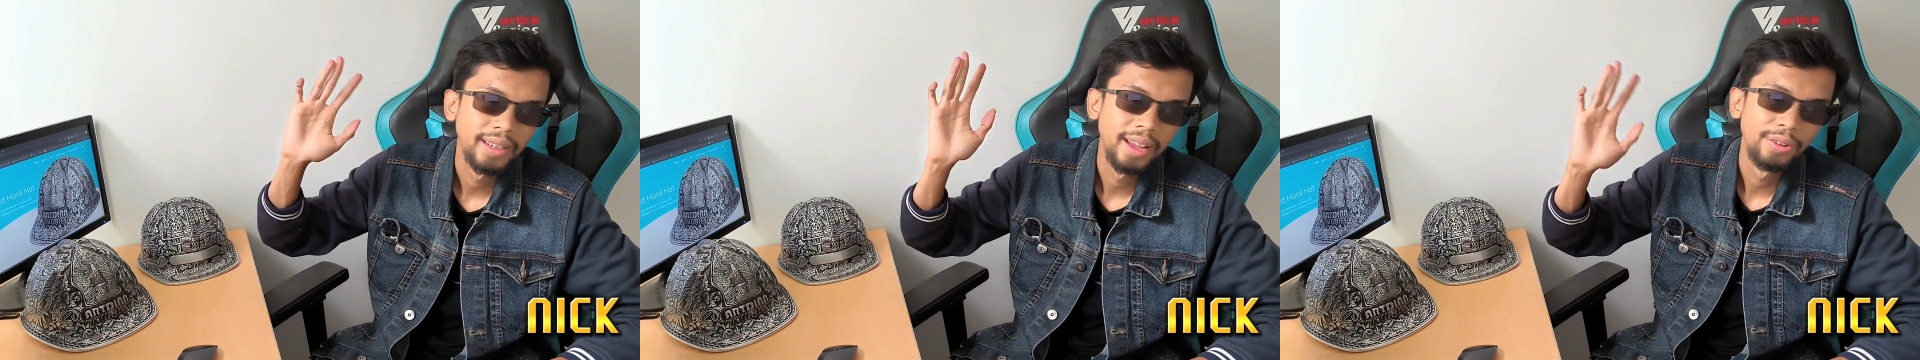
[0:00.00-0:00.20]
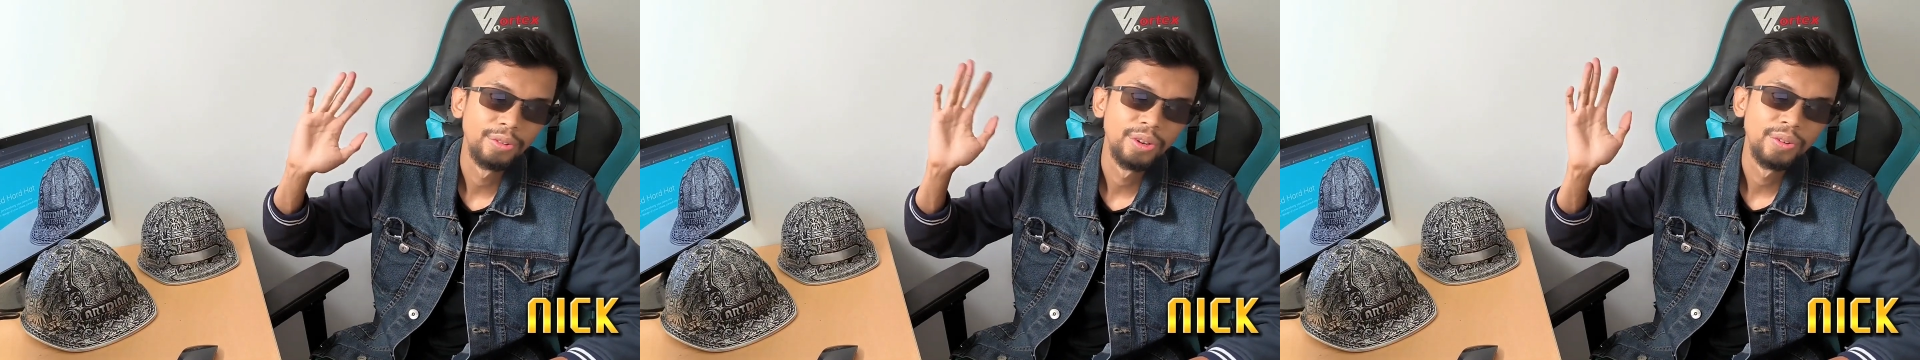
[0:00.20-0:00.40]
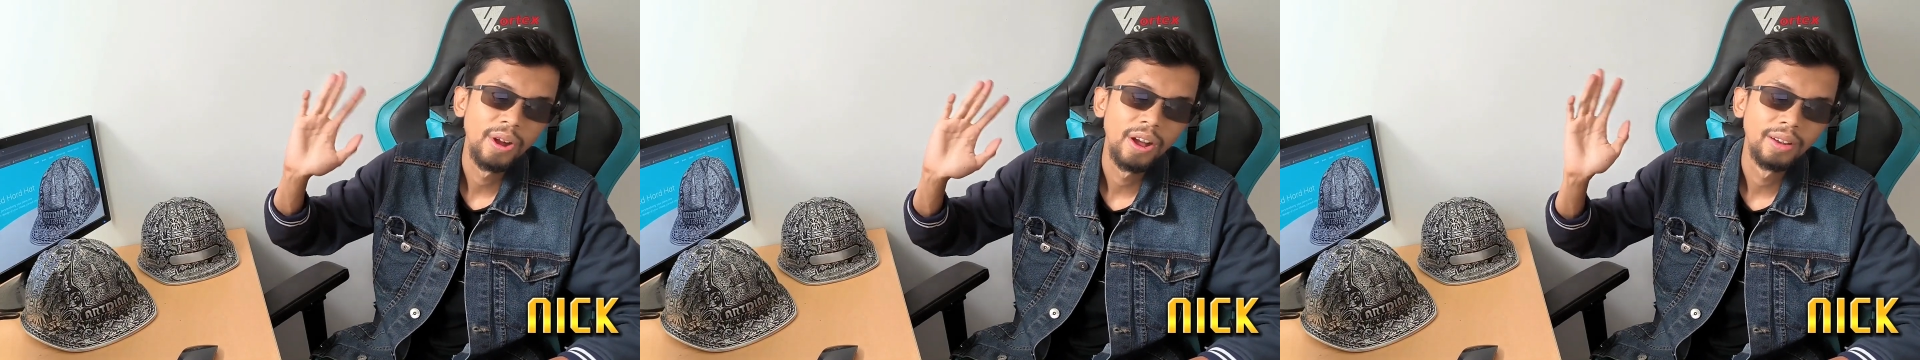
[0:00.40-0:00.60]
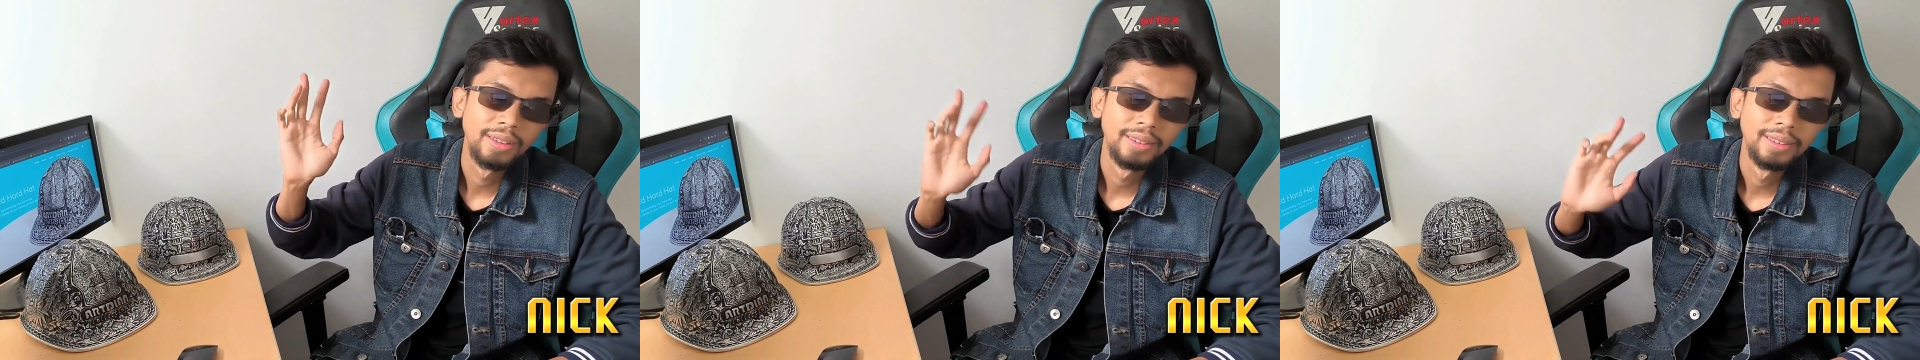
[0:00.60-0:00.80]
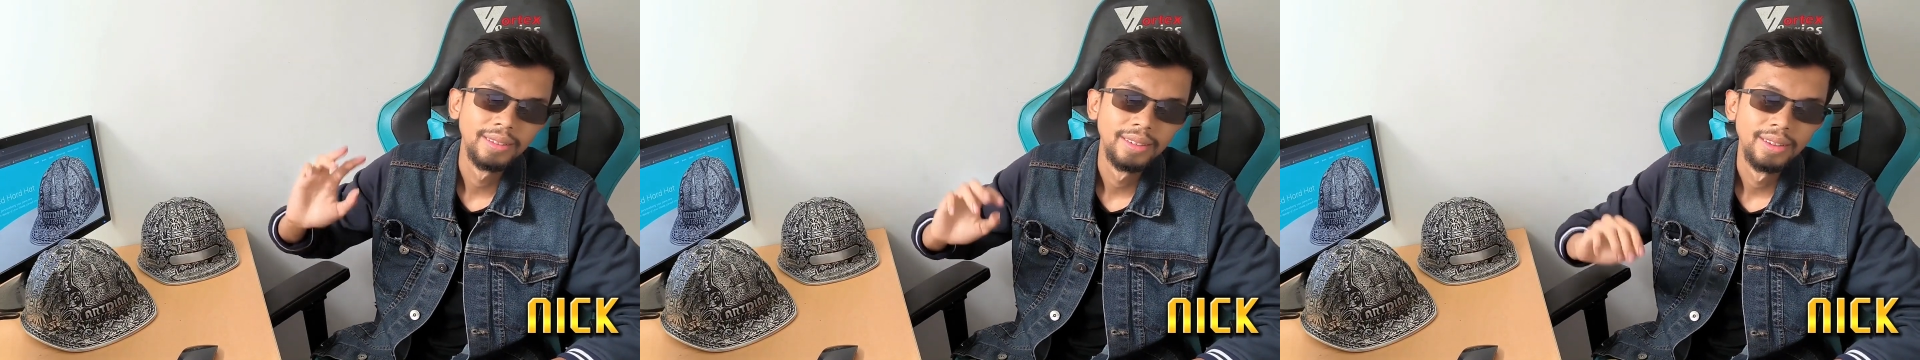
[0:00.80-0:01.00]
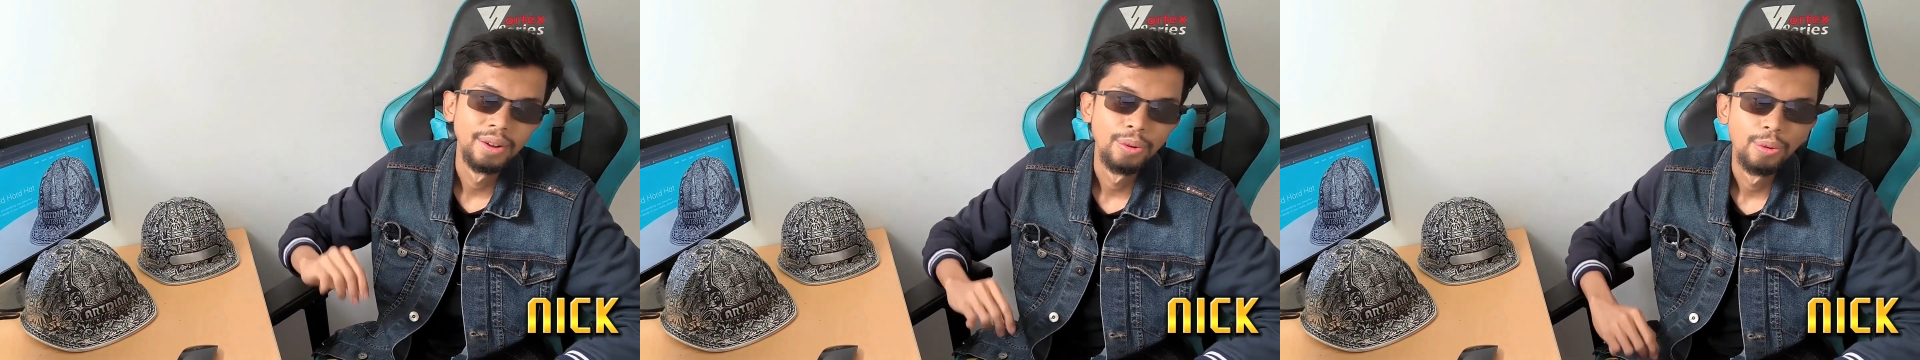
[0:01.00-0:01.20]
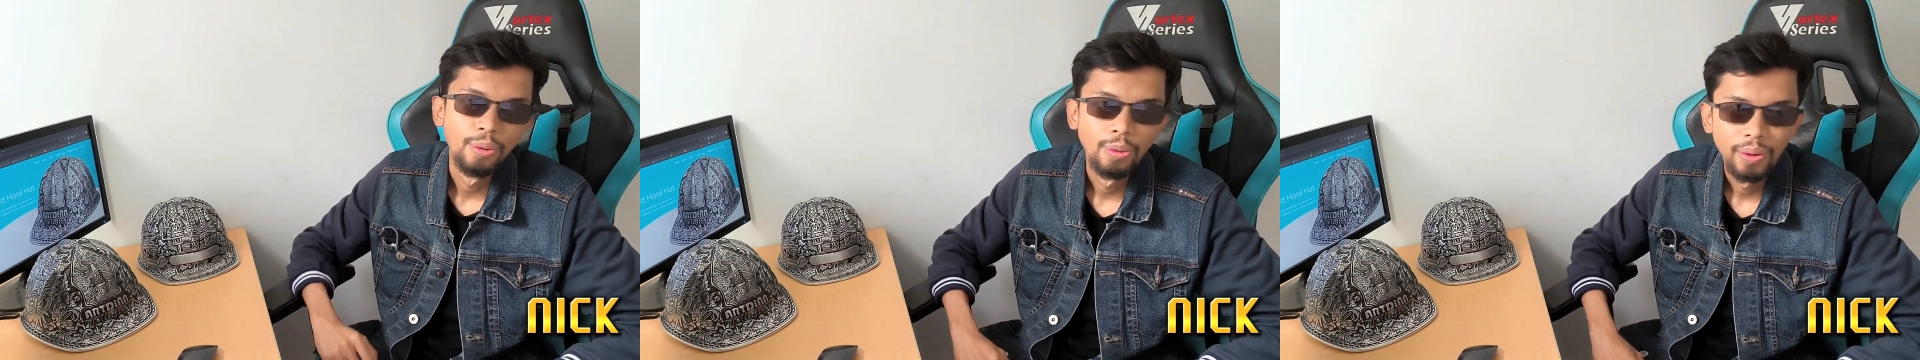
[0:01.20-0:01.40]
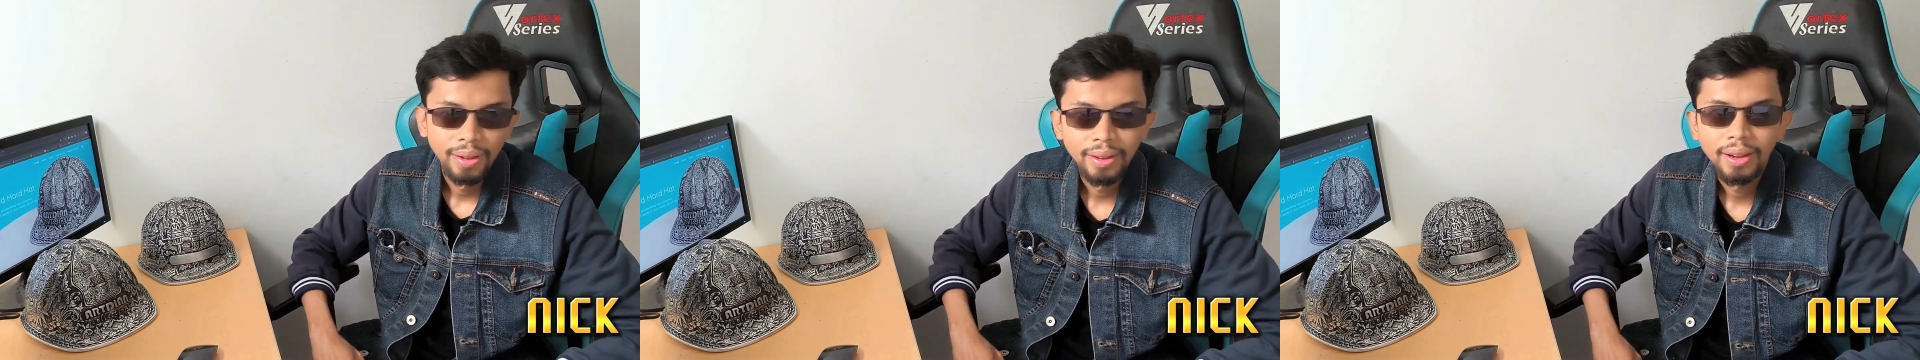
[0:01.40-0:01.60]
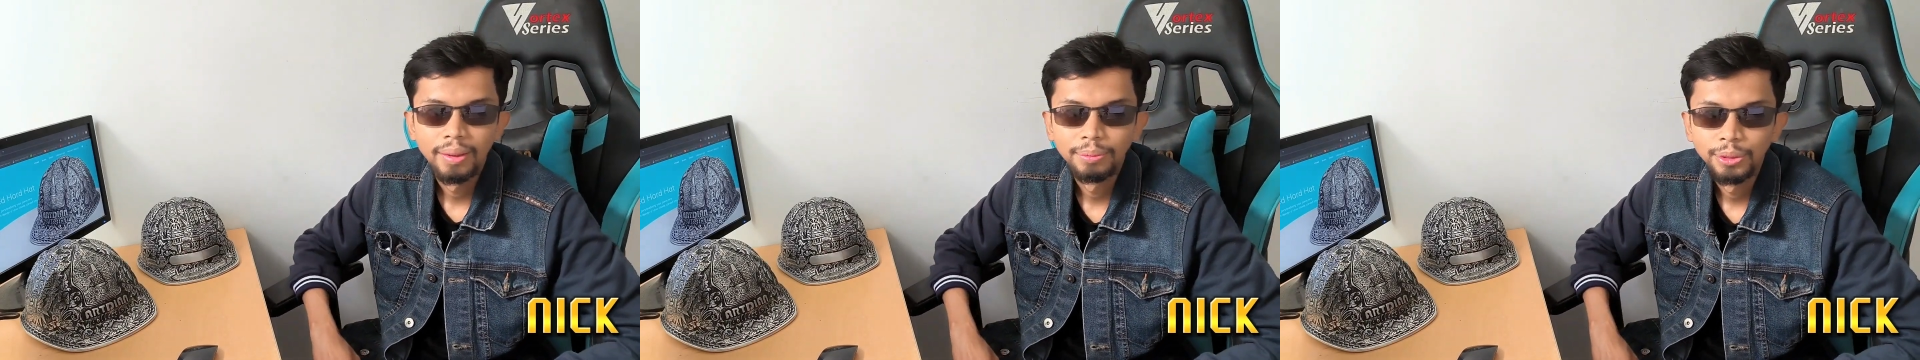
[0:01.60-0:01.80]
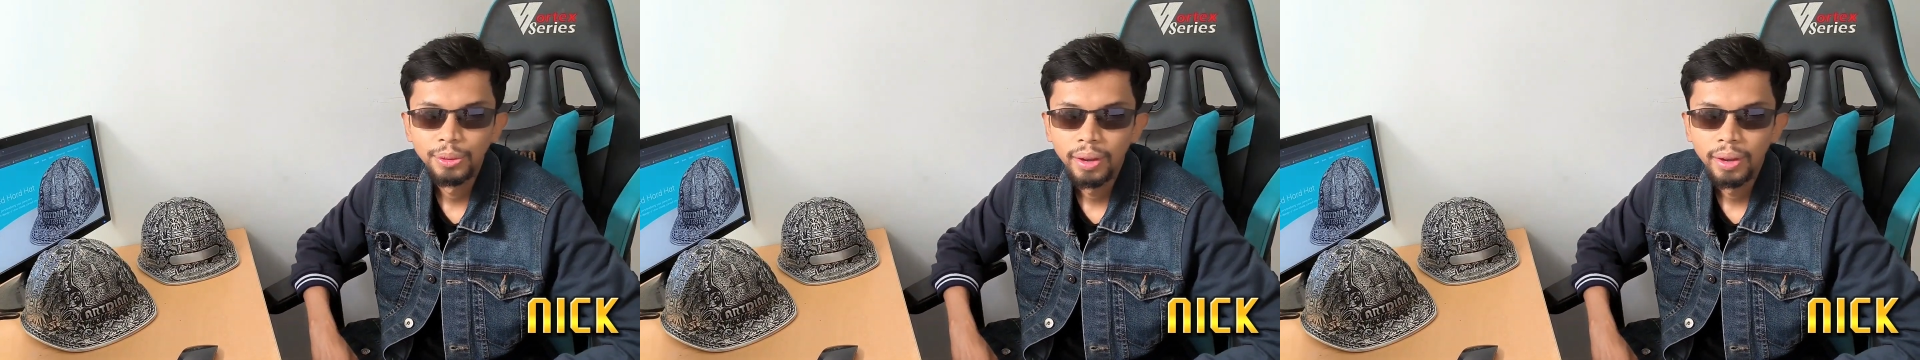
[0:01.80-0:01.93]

everyone. Welcome